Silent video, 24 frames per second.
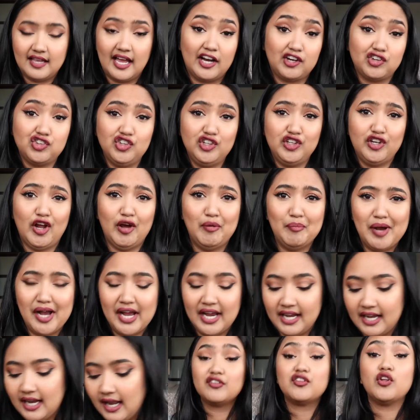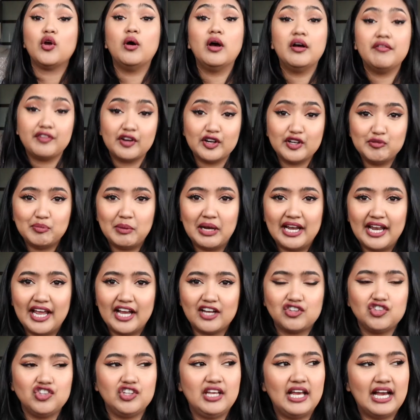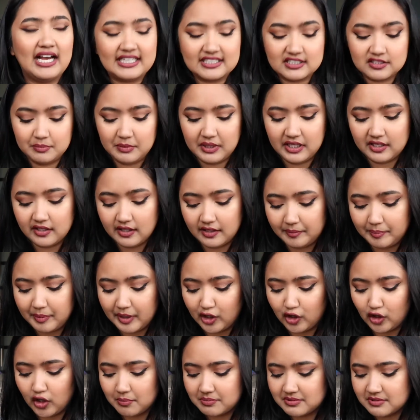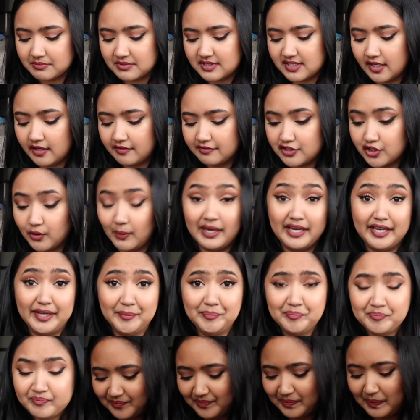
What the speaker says: actually not mine. So a friend of mine actually asked me to pick her up some stuff, so I did.